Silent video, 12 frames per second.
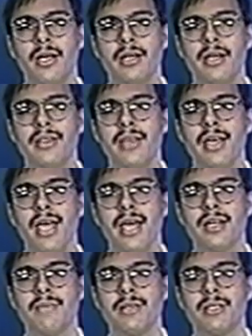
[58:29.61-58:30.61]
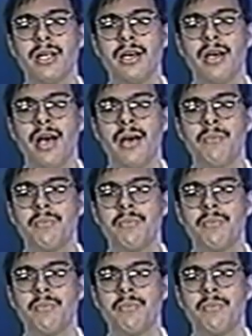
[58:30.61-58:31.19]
And yet they had to be sent.